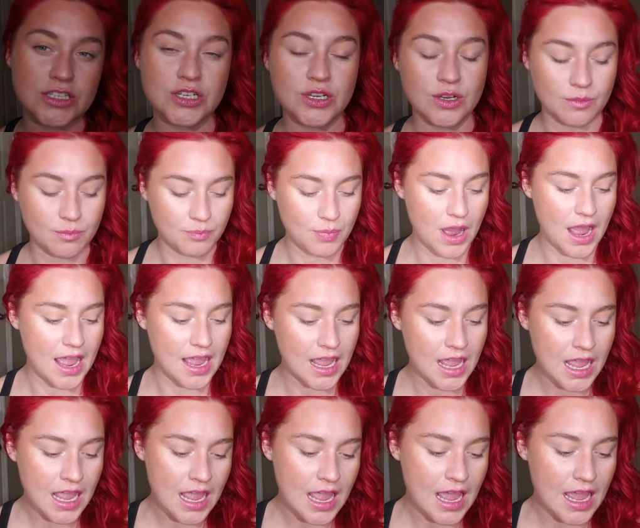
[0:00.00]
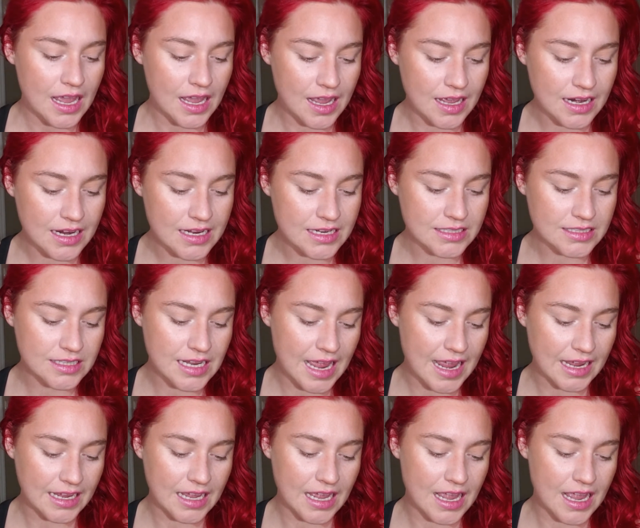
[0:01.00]
to, but it is
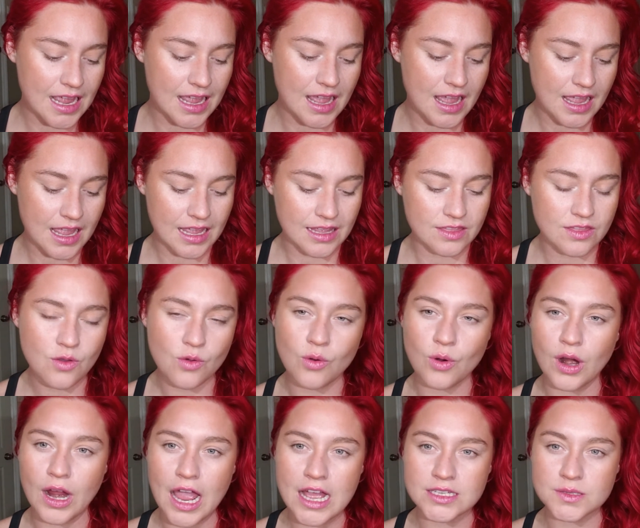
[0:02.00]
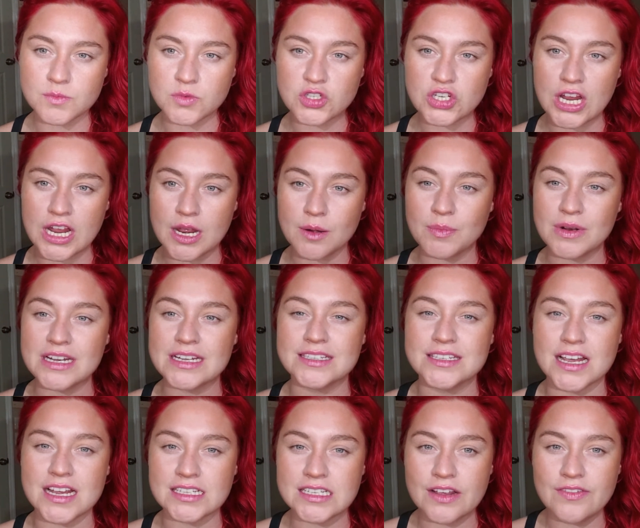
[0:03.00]
like in the orgasm shade, but it
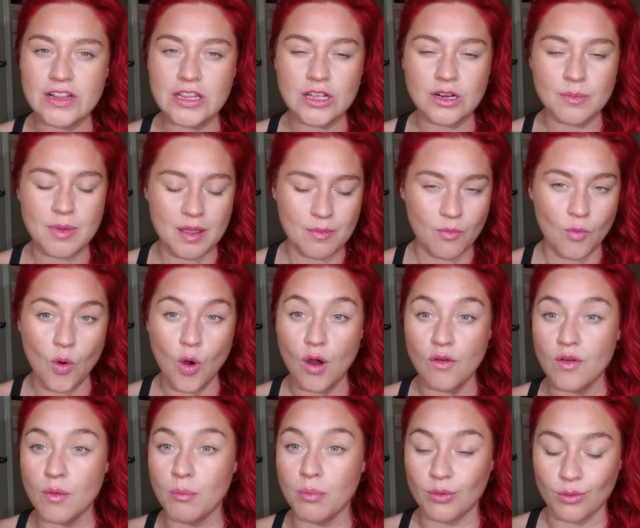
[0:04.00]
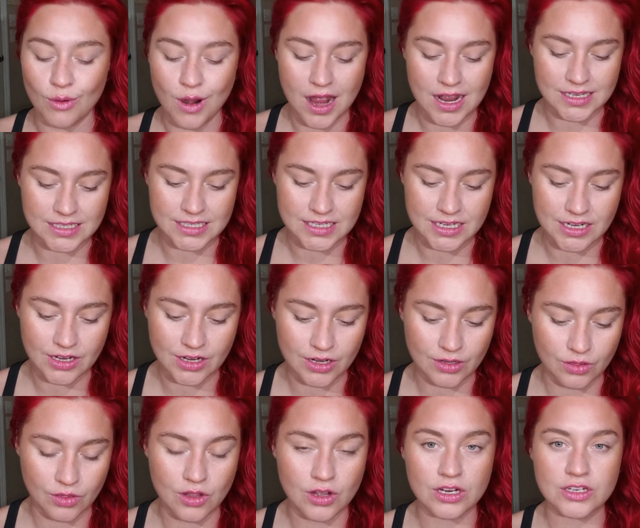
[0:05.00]
does have a little bit more of a
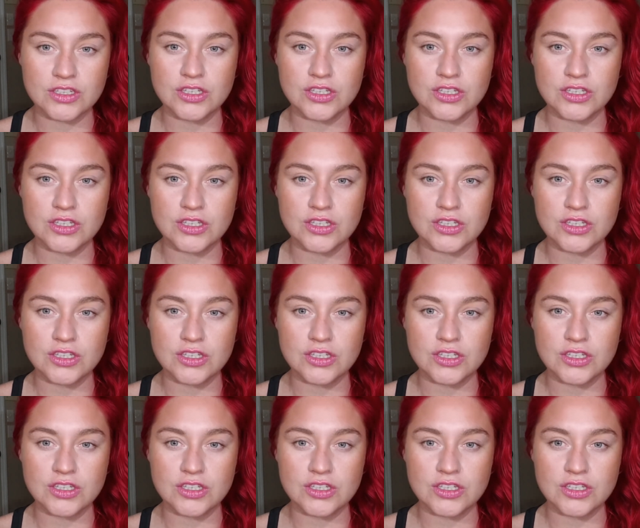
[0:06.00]
bronzier look